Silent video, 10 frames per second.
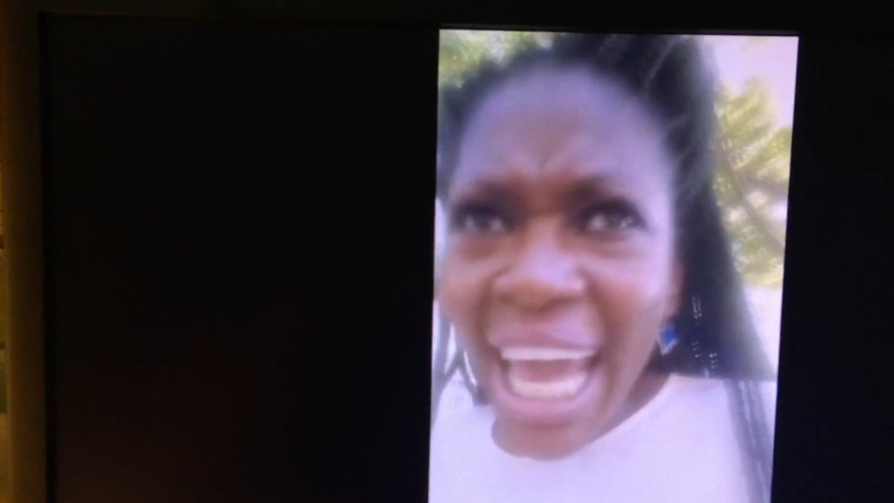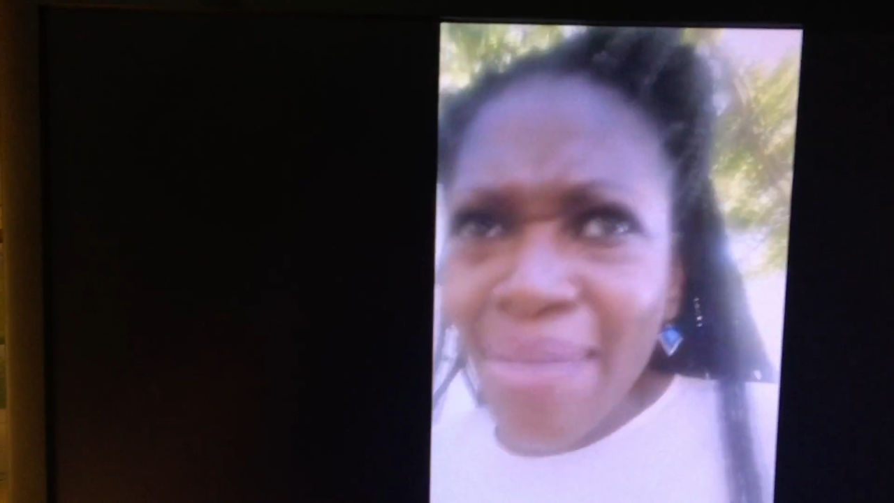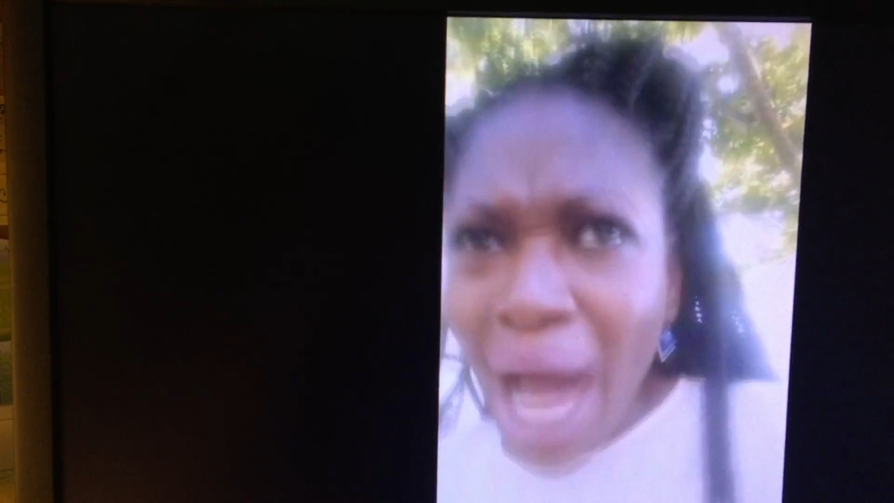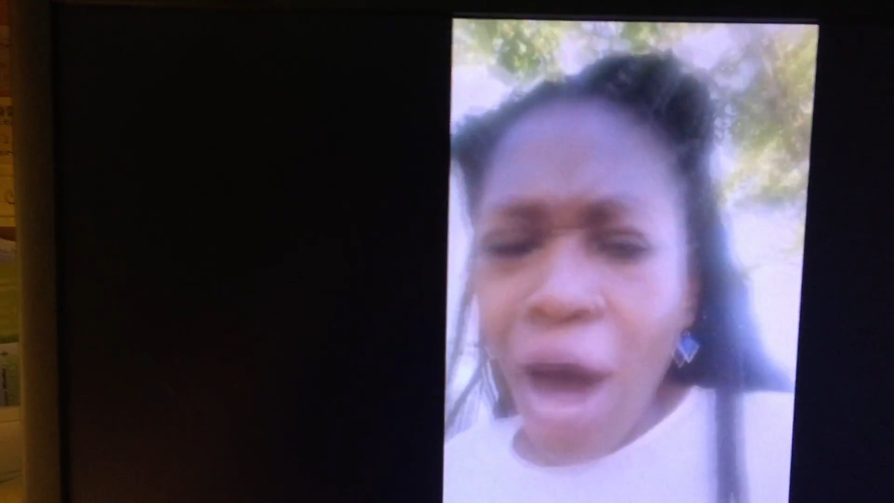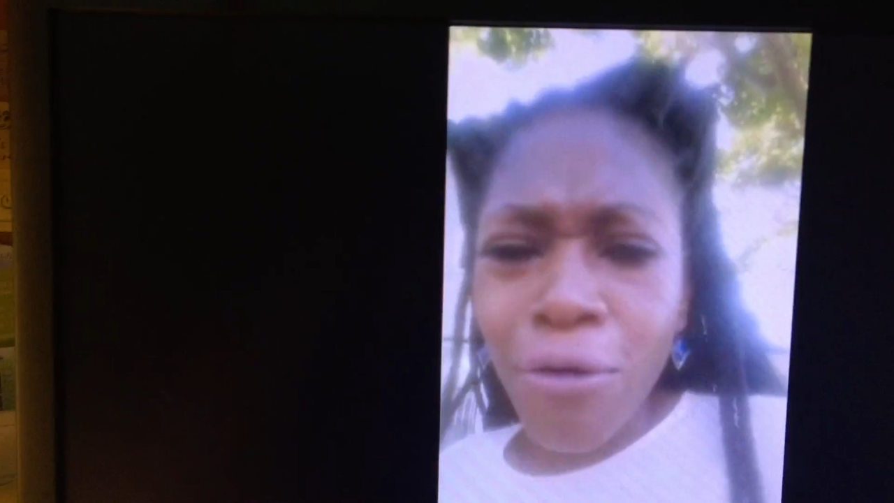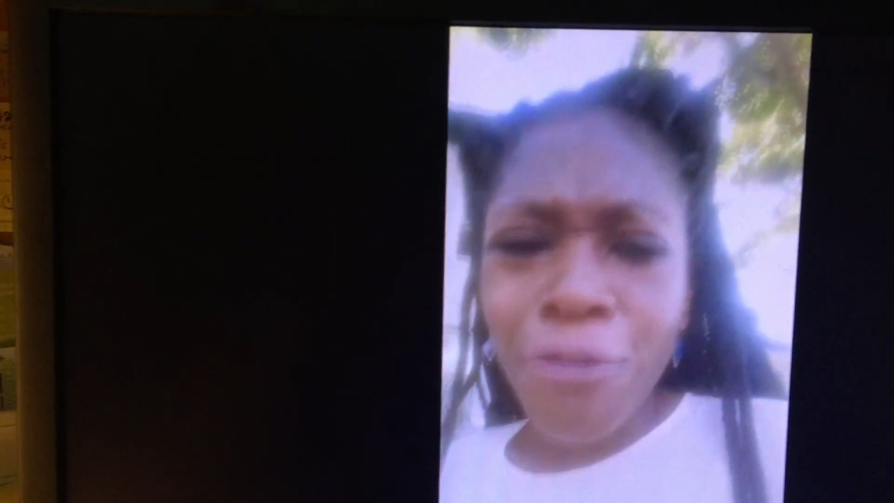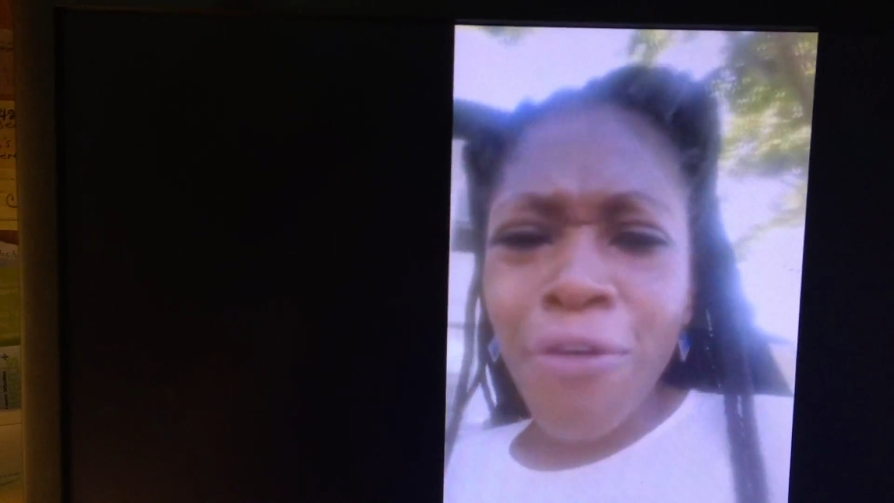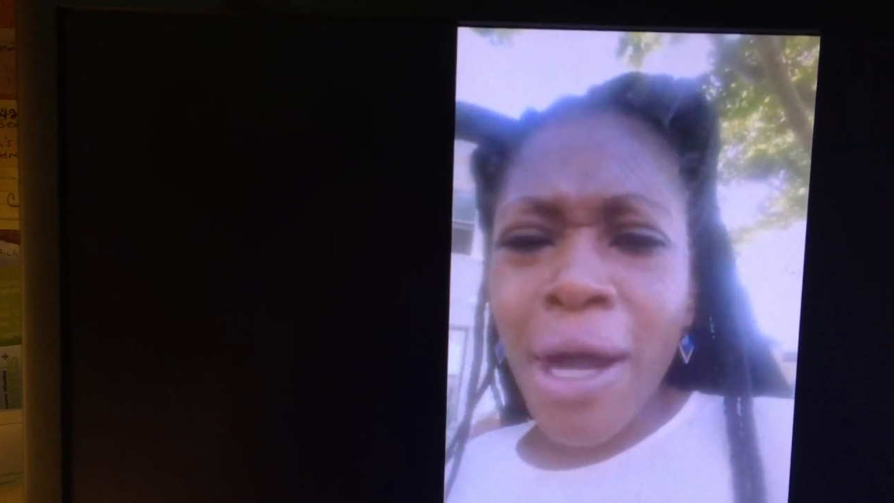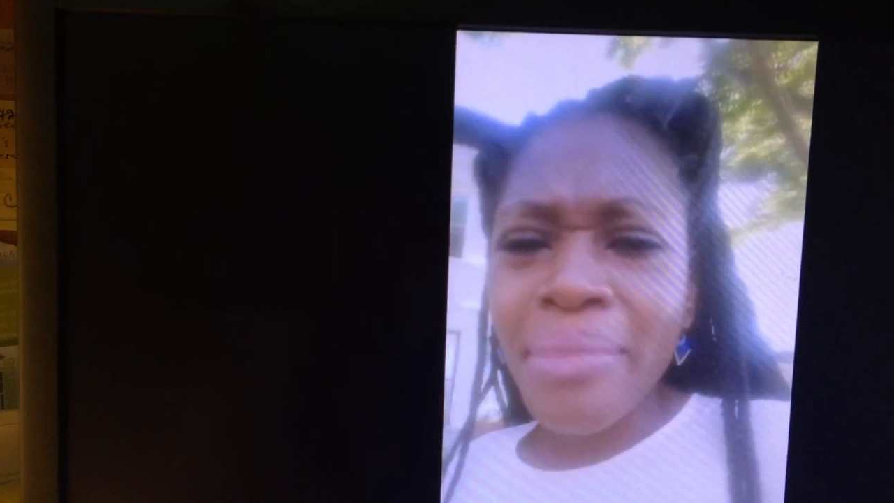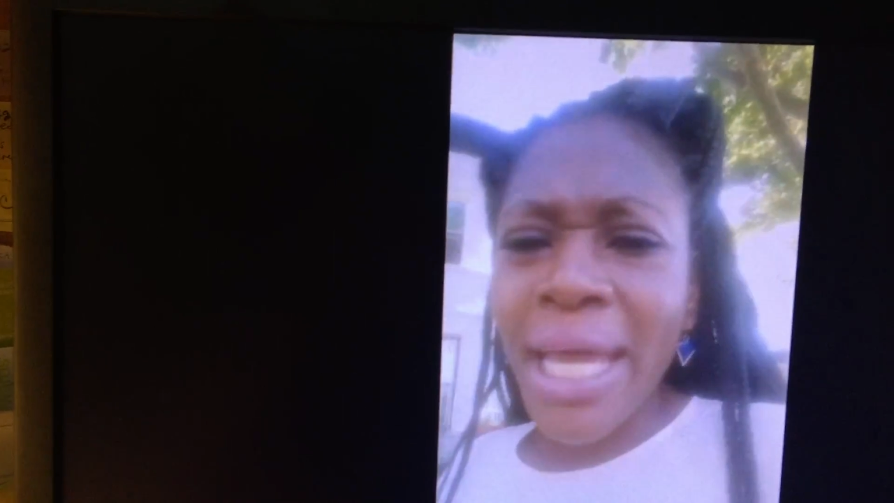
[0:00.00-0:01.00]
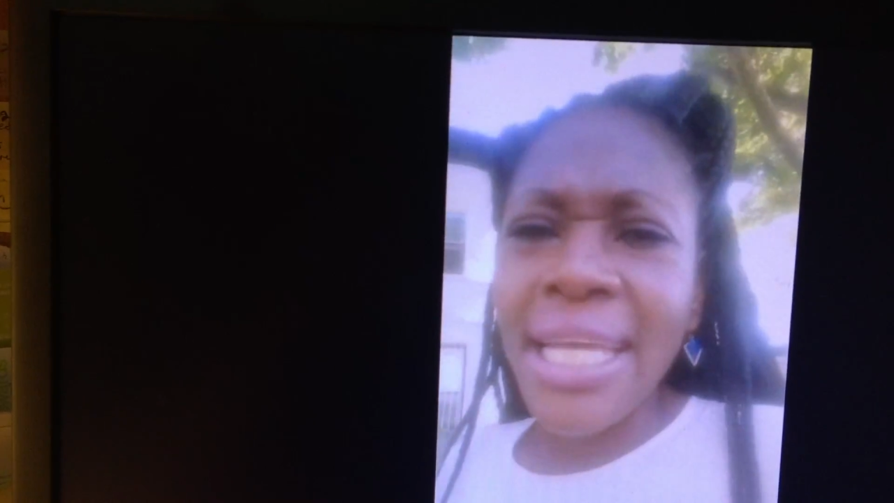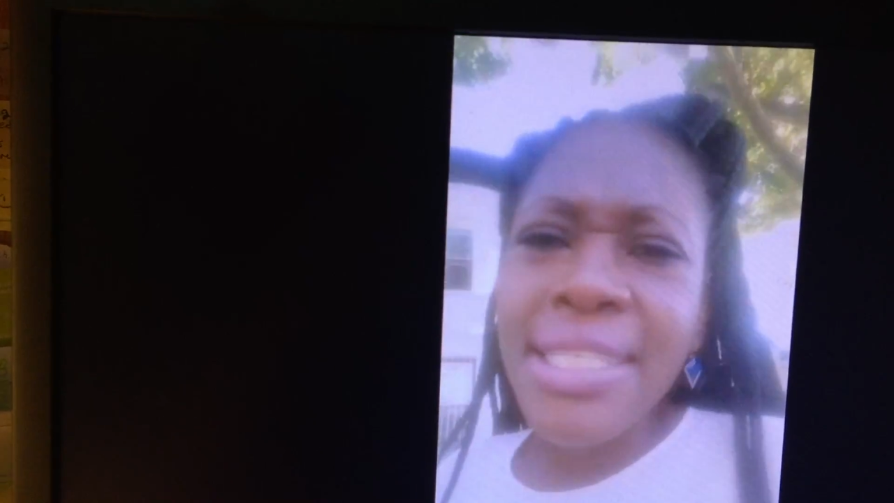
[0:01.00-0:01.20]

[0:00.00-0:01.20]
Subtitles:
came out from an